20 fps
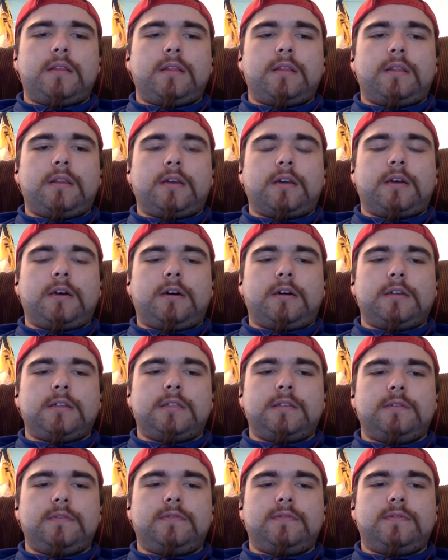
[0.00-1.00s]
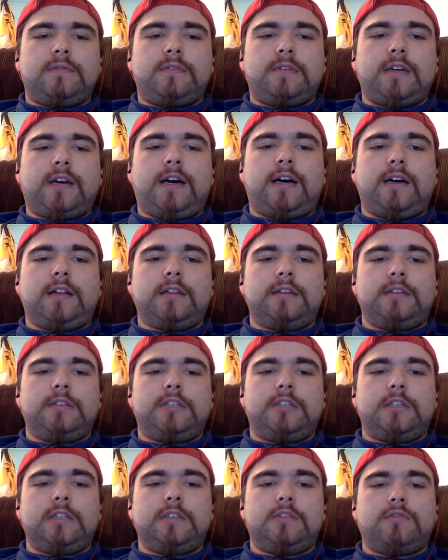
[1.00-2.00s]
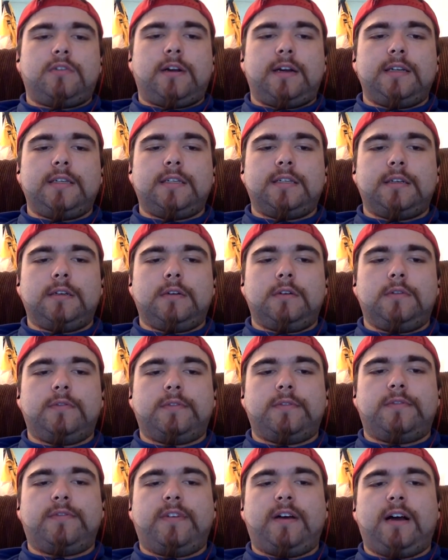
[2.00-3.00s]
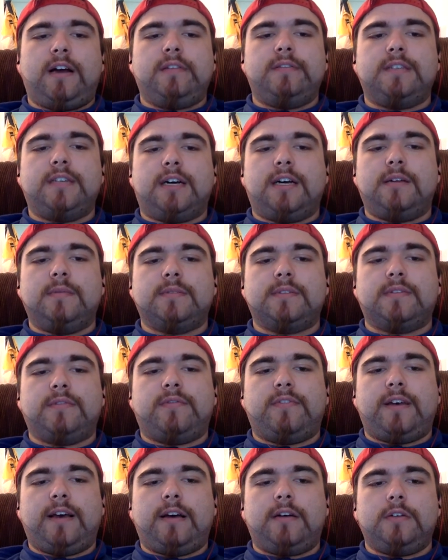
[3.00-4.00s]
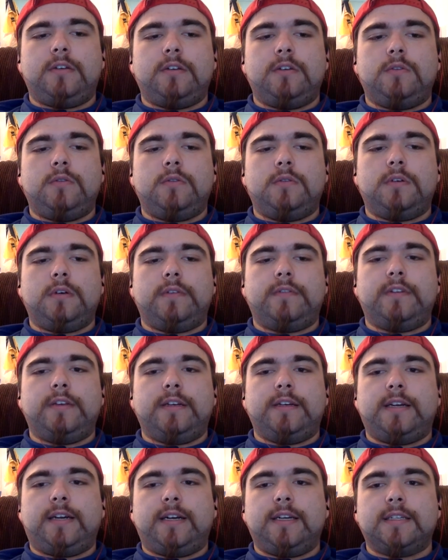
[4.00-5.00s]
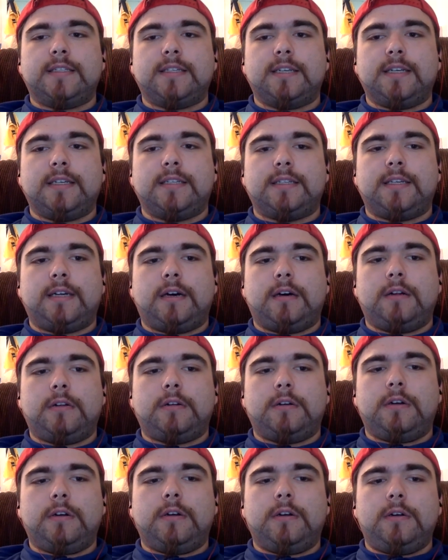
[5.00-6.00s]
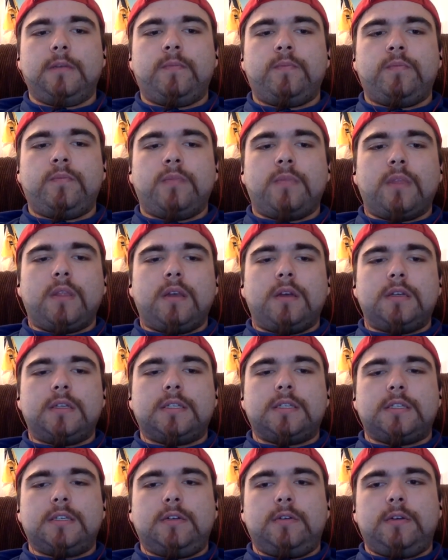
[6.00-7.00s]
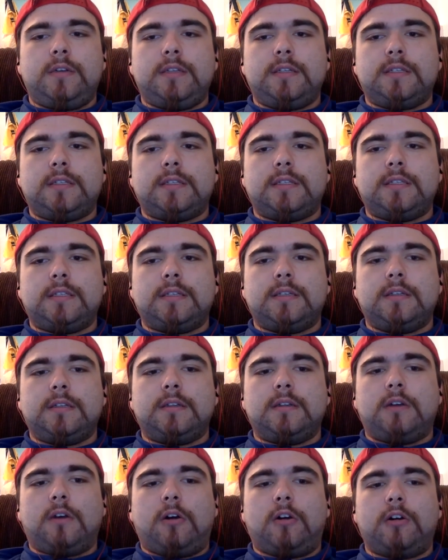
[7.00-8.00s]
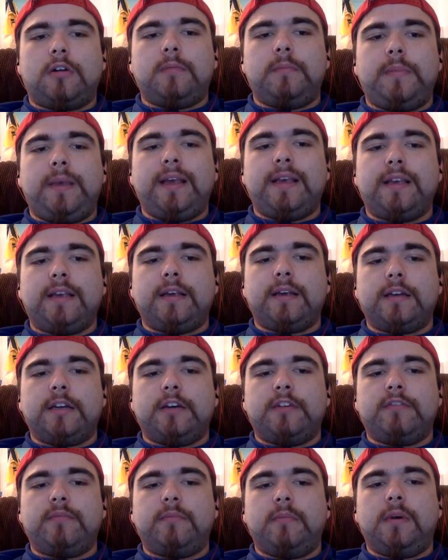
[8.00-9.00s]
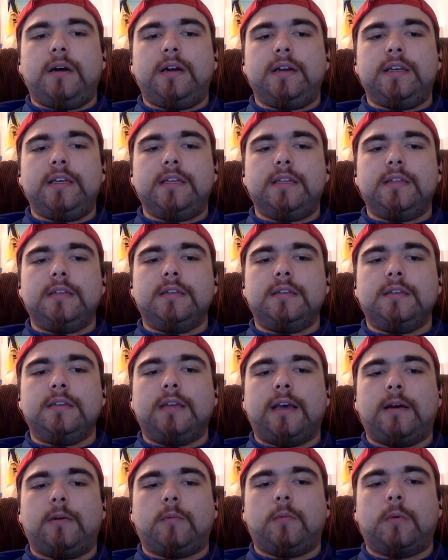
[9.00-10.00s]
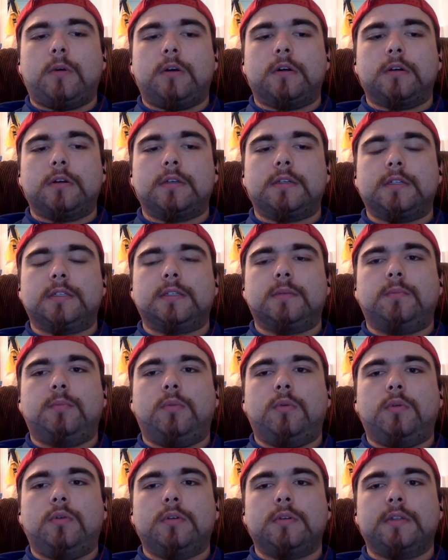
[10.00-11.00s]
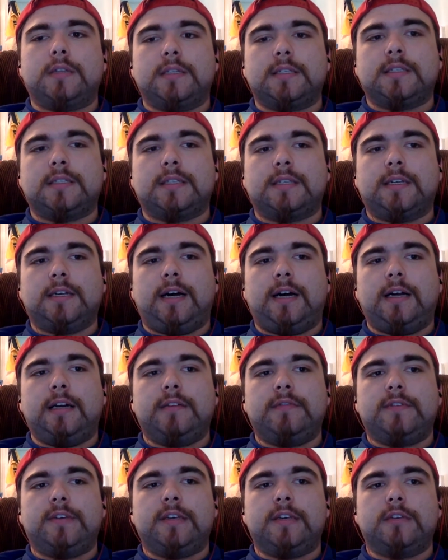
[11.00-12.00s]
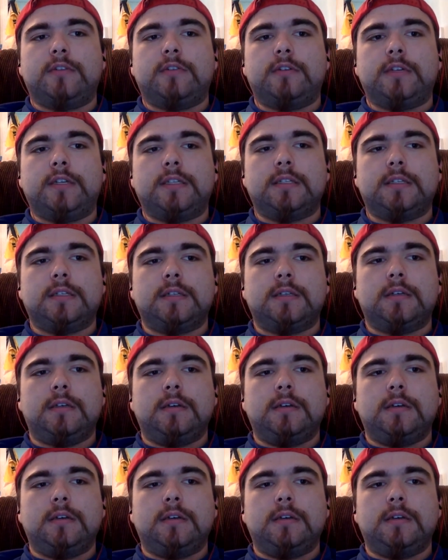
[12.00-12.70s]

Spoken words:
The cost of college is rising over 5 times the value of the United States dollar. Students aren't making enough money at work to support this kind of increase.